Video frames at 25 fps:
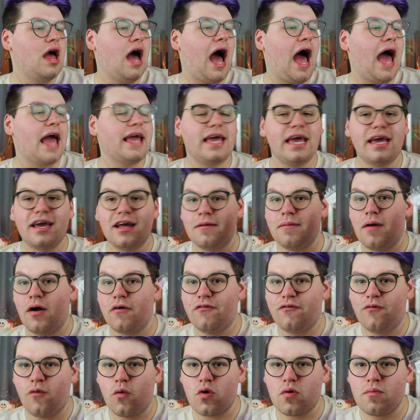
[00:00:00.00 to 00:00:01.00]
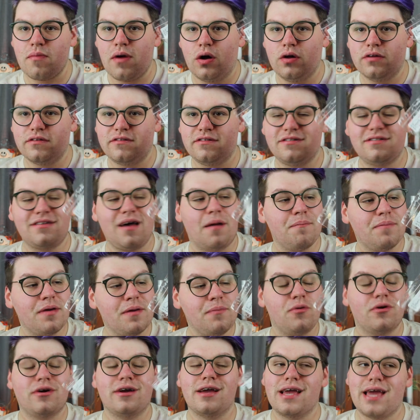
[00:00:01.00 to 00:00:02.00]
I can get about four melts. Some
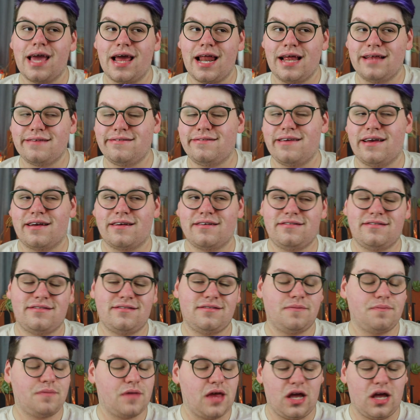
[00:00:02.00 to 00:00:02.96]
people can get six.